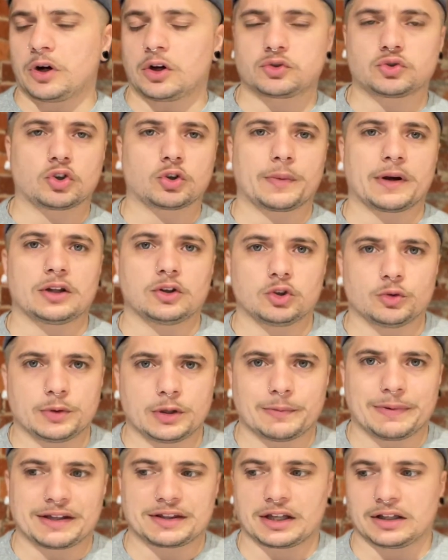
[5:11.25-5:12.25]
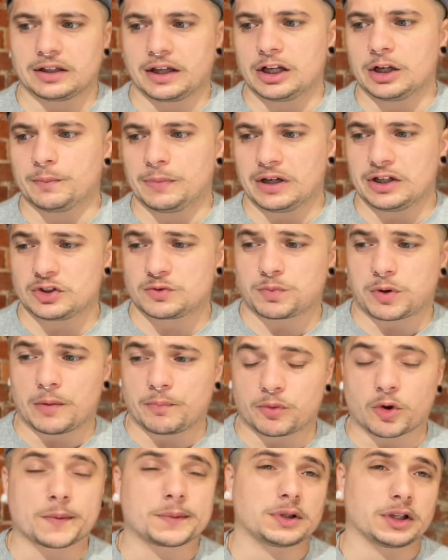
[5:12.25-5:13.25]
I'll talk about a little bit about that later, but I'm
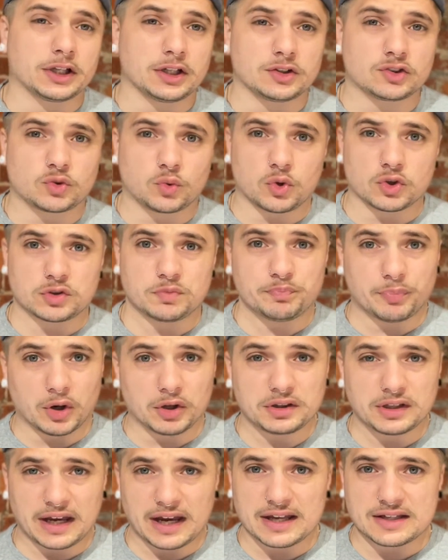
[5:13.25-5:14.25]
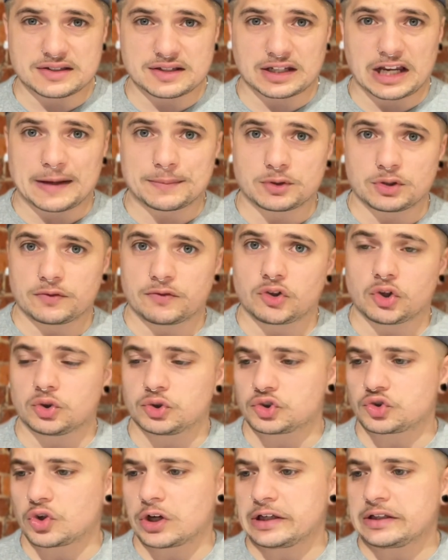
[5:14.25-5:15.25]
probably leaning towards Bont as the captain of the
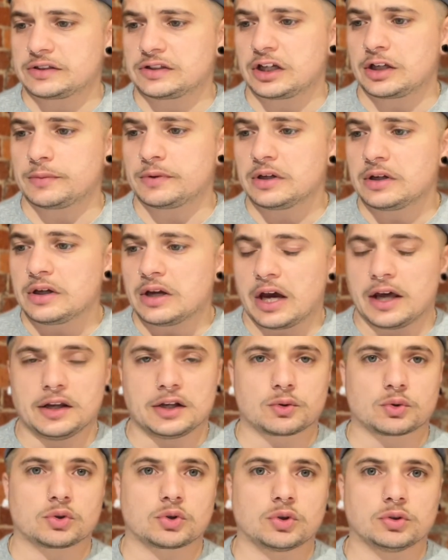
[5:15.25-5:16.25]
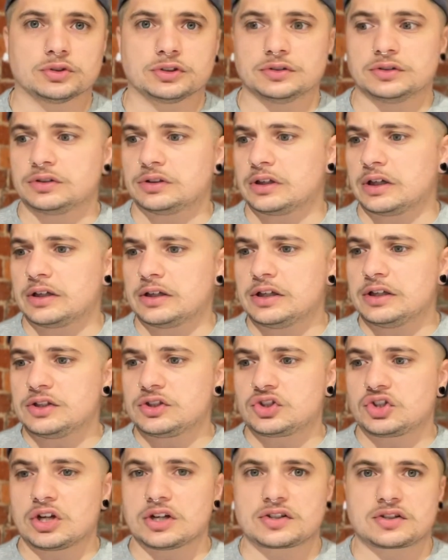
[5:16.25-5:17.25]
All-Australian team. And Errol Goulden,
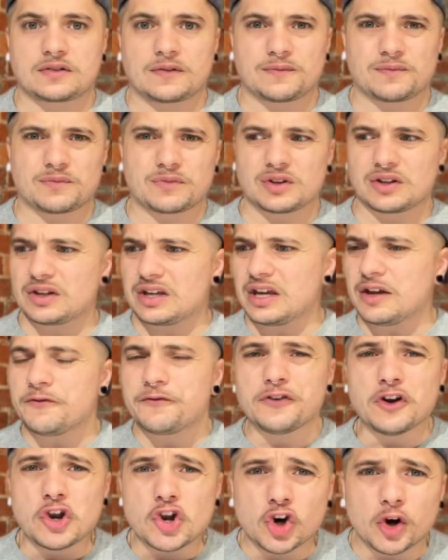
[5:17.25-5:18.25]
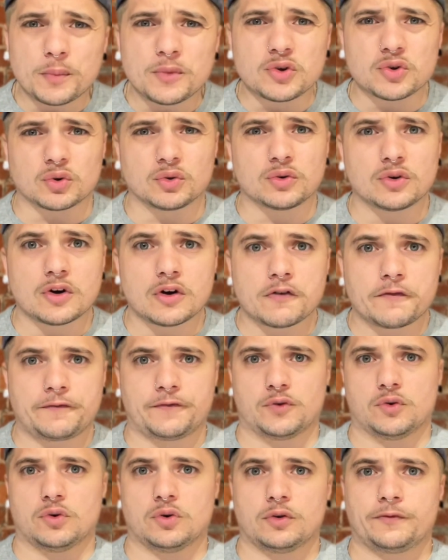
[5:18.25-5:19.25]
he's just phenomenal
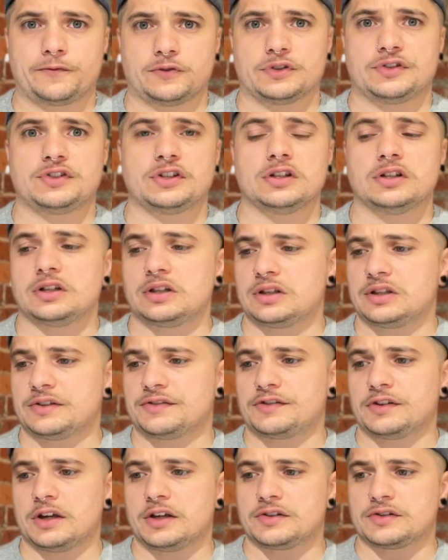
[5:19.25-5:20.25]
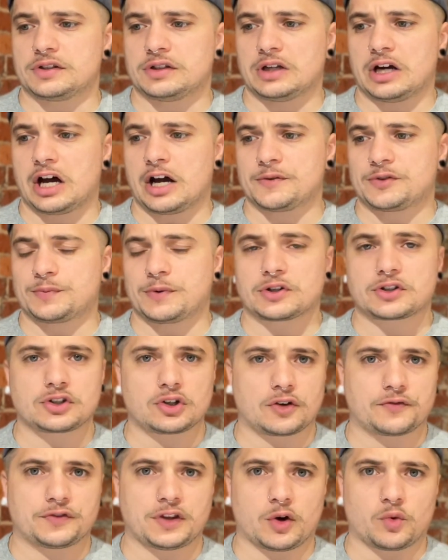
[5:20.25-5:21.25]
for Sydney this season, especially
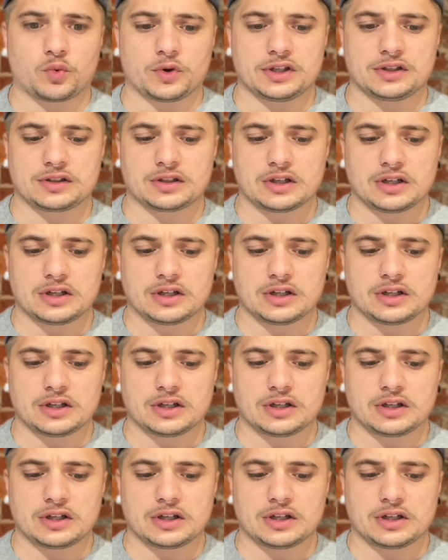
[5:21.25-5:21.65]
off that wing.